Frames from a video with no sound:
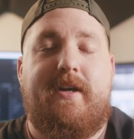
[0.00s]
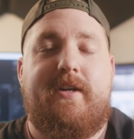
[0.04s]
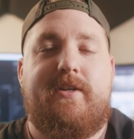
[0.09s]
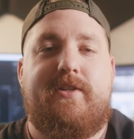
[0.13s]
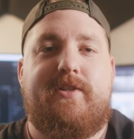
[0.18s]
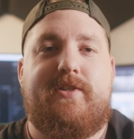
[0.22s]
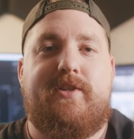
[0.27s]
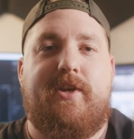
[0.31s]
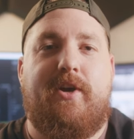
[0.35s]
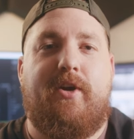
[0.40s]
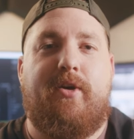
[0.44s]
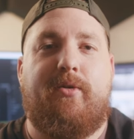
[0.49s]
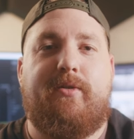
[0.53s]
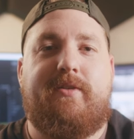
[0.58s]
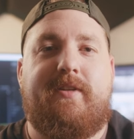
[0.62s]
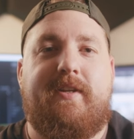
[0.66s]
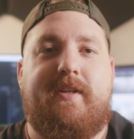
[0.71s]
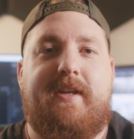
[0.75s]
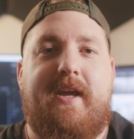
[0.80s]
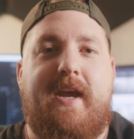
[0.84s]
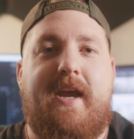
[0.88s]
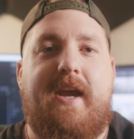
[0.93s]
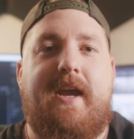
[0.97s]
So
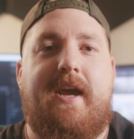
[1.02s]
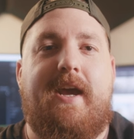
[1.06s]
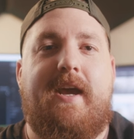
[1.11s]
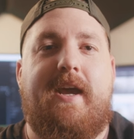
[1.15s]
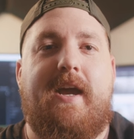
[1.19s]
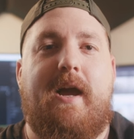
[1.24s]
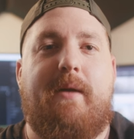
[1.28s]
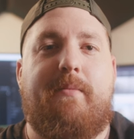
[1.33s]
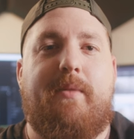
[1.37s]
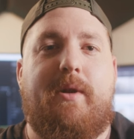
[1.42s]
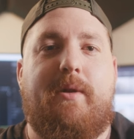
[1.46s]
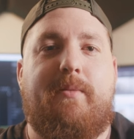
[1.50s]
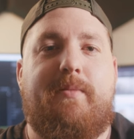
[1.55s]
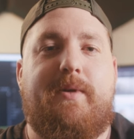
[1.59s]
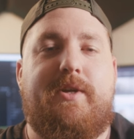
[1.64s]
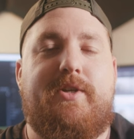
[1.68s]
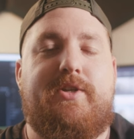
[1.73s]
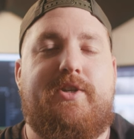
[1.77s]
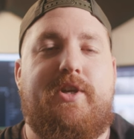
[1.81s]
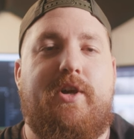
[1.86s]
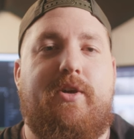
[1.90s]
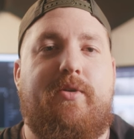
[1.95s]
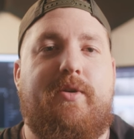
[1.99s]
today I'm going to be
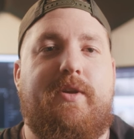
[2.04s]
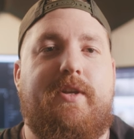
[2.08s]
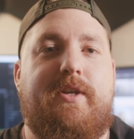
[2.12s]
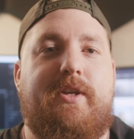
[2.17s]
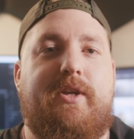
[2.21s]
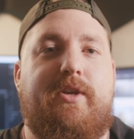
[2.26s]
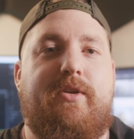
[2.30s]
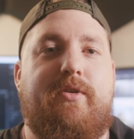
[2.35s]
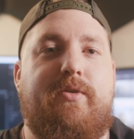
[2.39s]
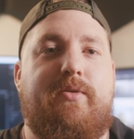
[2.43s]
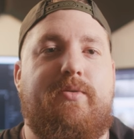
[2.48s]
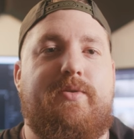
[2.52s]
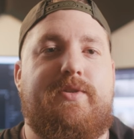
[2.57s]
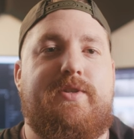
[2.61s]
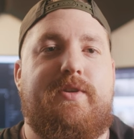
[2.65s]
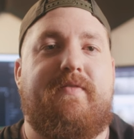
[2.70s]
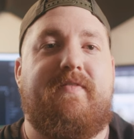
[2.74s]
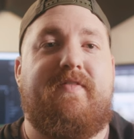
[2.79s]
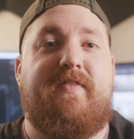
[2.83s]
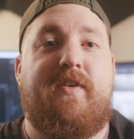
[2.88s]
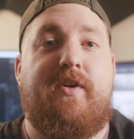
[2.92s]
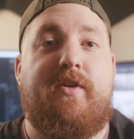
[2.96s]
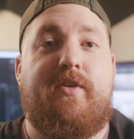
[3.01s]
showing you
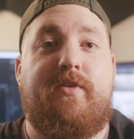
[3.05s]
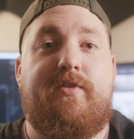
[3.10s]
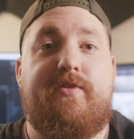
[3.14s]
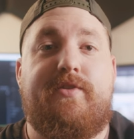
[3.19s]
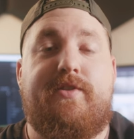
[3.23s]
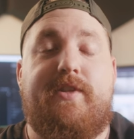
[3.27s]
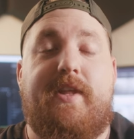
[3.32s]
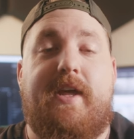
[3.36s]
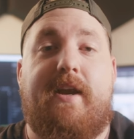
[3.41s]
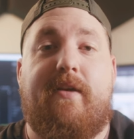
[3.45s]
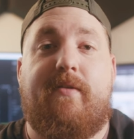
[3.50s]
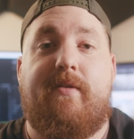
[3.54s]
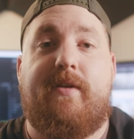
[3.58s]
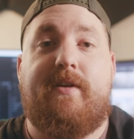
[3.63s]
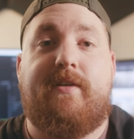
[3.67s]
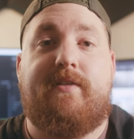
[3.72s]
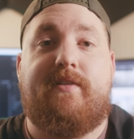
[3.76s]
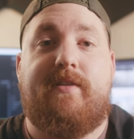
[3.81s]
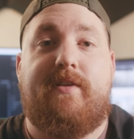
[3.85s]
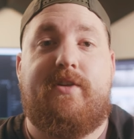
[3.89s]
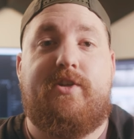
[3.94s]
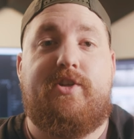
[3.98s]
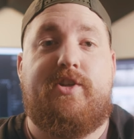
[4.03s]
some photos that I
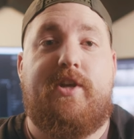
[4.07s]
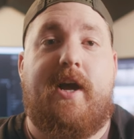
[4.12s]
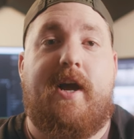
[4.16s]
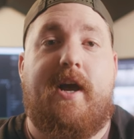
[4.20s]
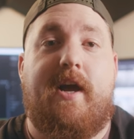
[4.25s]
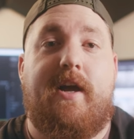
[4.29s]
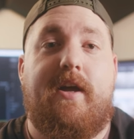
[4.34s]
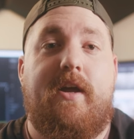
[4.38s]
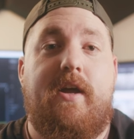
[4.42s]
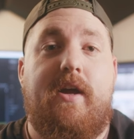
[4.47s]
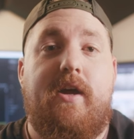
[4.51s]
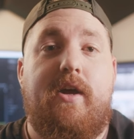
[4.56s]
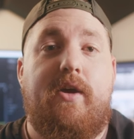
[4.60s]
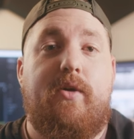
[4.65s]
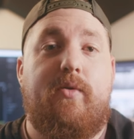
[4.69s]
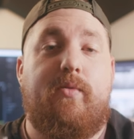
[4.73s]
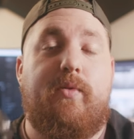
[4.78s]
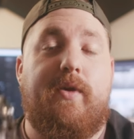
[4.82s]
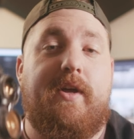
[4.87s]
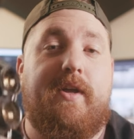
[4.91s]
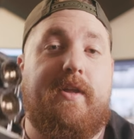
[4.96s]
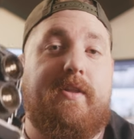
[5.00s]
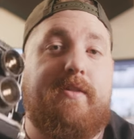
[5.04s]
recently shot
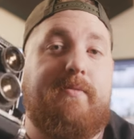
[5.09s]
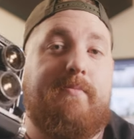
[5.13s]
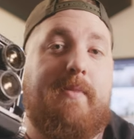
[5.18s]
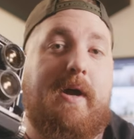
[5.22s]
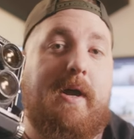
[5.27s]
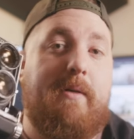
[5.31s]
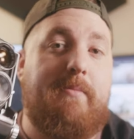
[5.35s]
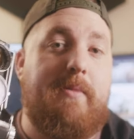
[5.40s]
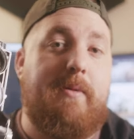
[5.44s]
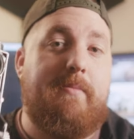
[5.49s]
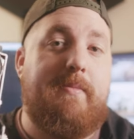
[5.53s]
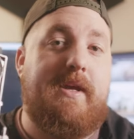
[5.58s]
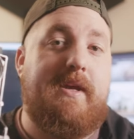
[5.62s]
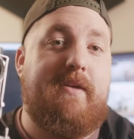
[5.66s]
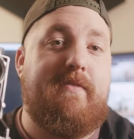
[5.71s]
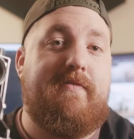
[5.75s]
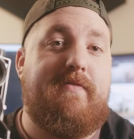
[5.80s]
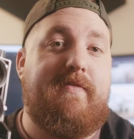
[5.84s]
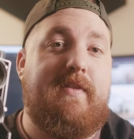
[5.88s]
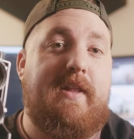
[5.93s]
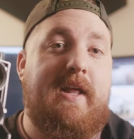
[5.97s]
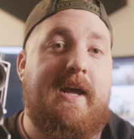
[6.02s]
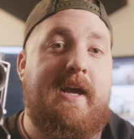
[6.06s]
with my
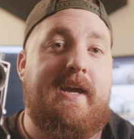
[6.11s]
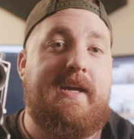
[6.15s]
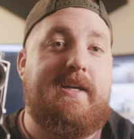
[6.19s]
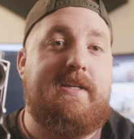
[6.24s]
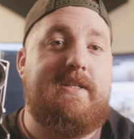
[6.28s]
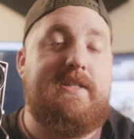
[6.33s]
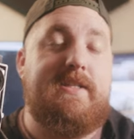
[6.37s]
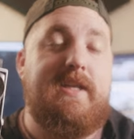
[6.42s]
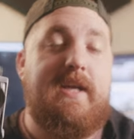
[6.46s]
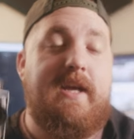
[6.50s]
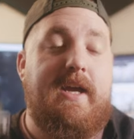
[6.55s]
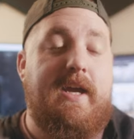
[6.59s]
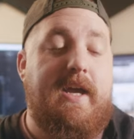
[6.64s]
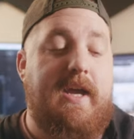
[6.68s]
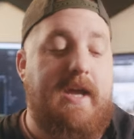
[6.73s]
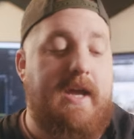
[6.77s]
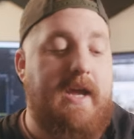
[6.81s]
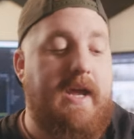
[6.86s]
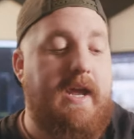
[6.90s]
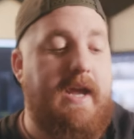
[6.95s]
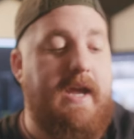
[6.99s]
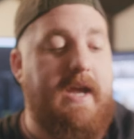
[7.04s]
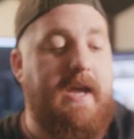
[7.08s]
MamiyaFlex
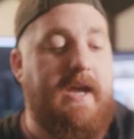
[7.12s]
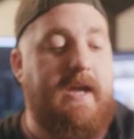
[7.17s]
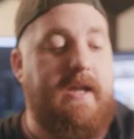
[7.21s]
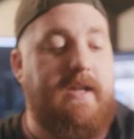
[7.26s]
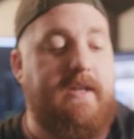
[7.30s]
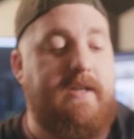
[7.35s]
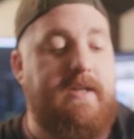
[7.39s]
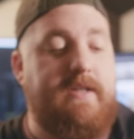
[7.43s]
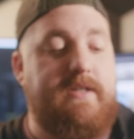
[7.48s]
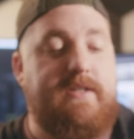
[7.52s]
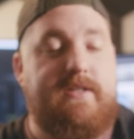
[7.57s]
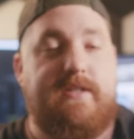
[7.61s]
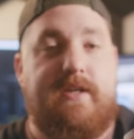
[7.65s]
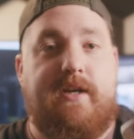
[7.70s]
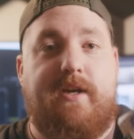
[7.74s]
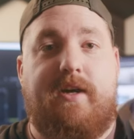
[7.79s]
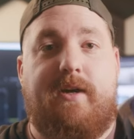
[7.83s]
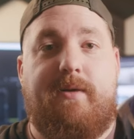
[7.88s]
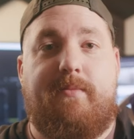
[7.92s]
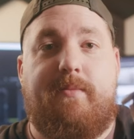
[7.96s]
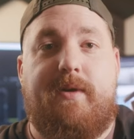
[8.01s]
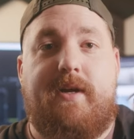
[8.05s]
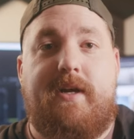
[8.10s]
and
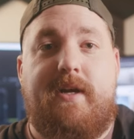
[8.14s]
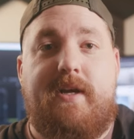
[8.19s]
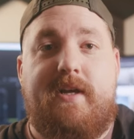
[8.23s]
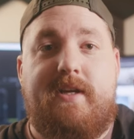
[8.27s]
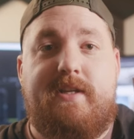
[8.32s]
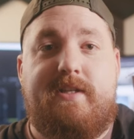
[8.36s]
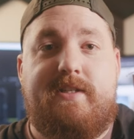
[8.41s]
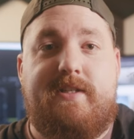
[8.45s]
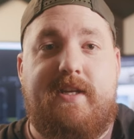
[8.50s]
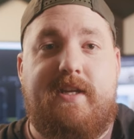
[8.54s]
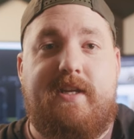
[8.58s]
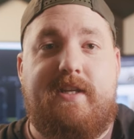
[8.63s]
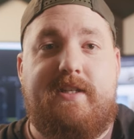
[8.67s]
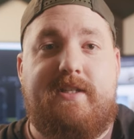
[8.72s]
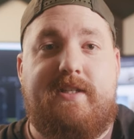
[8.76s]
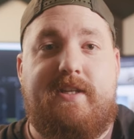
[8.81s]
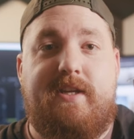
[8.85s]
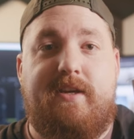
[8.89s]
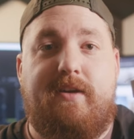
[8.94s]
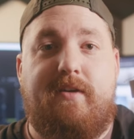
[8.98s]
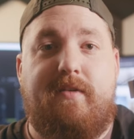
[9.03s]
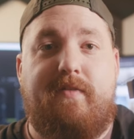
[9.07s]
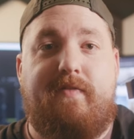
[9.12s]
some
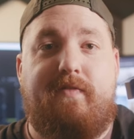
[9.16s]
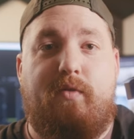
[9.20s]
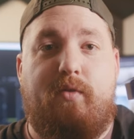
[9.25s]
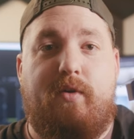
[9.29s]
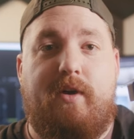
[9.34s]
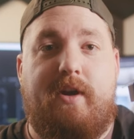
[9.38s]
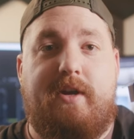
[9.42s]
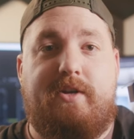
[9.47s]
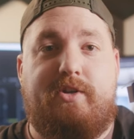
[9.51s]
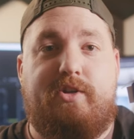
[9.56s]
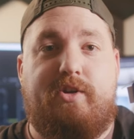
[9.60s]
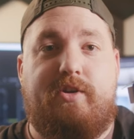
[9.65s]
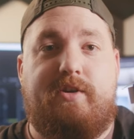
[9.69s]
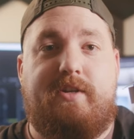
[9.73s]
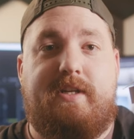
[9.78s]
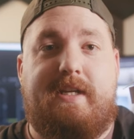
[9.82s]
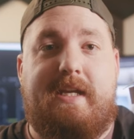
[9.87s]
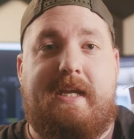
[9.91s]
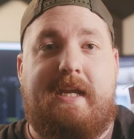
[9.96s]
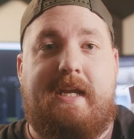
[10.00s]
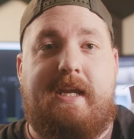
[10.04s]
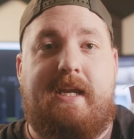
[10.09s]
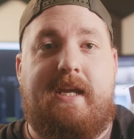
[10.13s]
CineStill
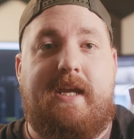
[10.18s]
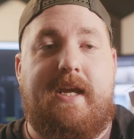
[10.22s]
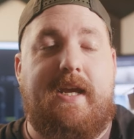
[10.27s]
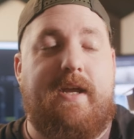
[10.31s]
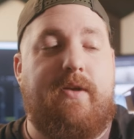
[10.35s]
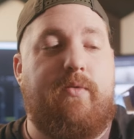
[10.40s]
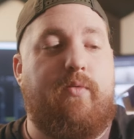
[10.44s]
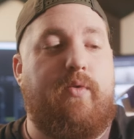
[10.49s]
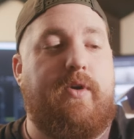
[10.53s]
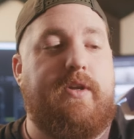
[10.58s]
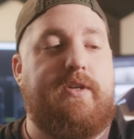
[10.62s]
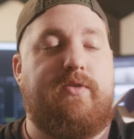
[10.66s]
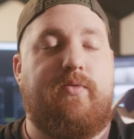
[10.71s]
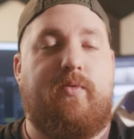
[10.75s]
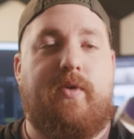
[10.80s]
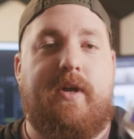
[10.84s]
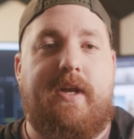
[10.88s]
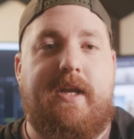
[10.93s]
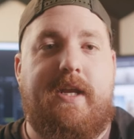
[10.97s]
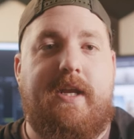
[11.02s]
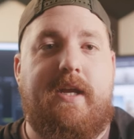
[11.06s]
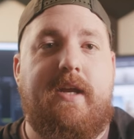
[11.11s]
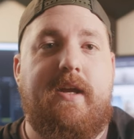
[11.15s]
400D and
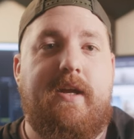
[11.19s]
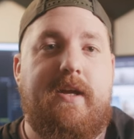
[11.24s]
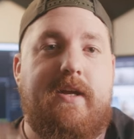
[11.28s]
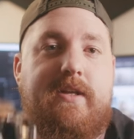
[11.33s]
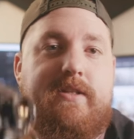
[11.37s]
120.